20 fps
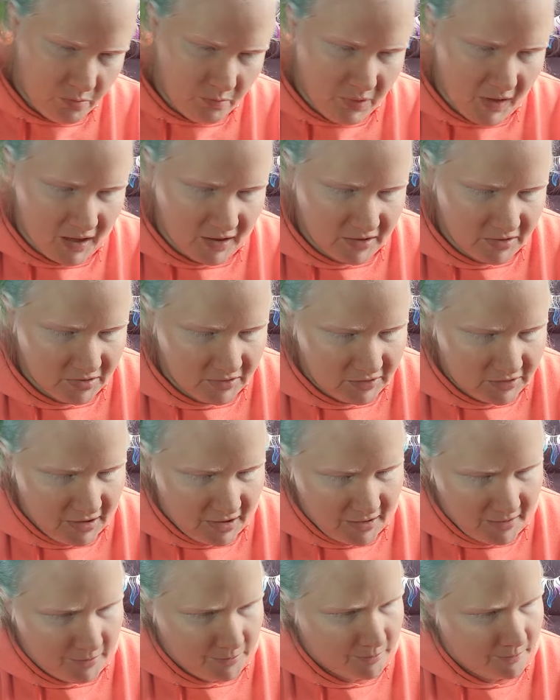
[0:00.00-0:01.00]
back in the
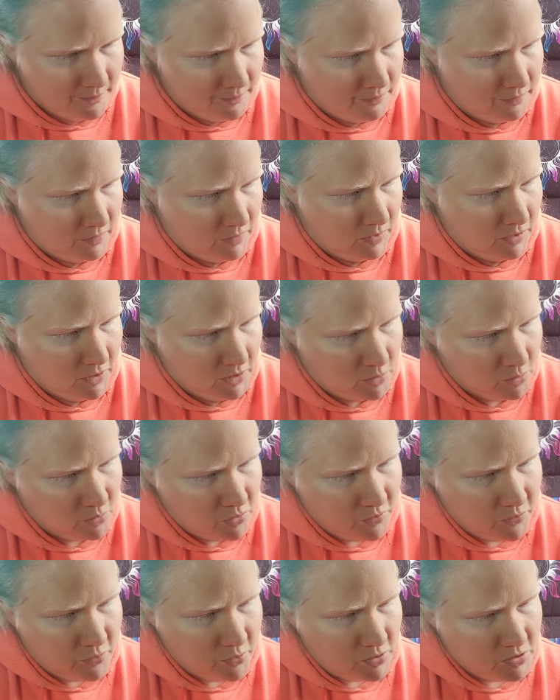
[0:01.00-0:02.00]
day,
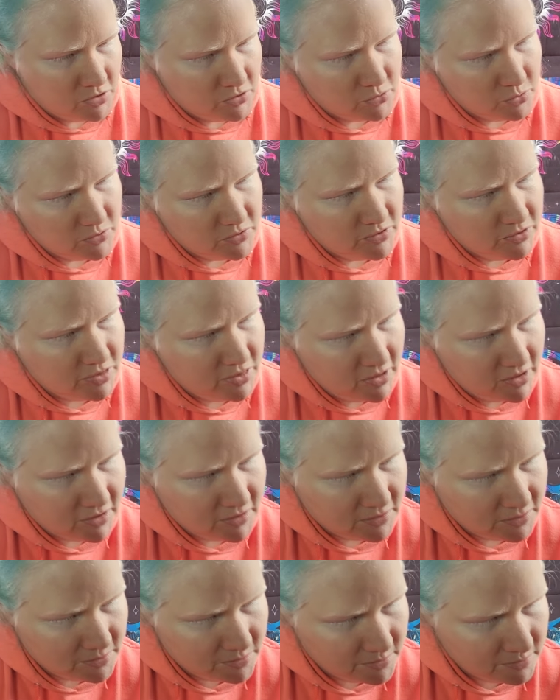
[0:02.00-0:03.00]
before this was a
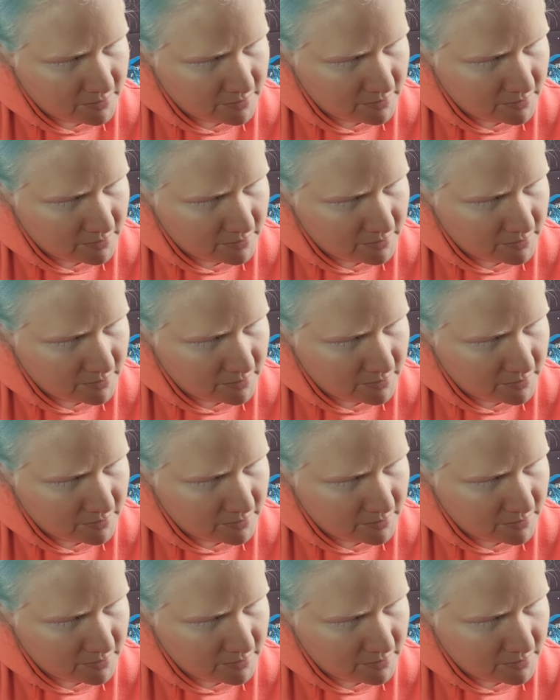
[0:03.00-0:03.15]
thing,